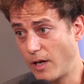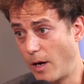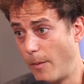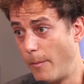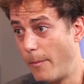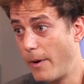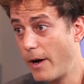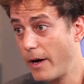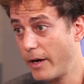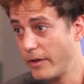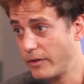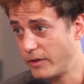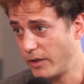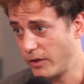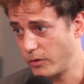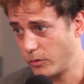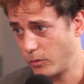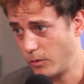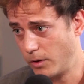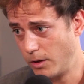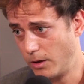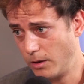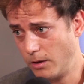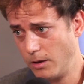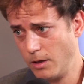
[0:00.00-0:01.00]
and baggage
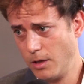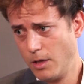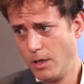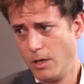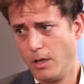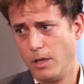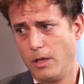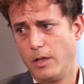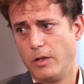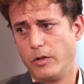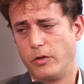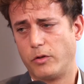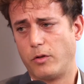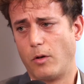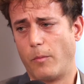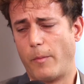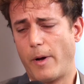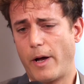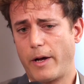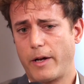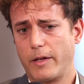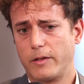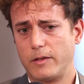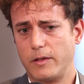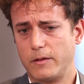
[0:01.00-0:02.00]
as well. Of course. So
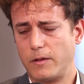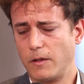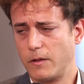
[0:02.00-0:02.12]
baggage,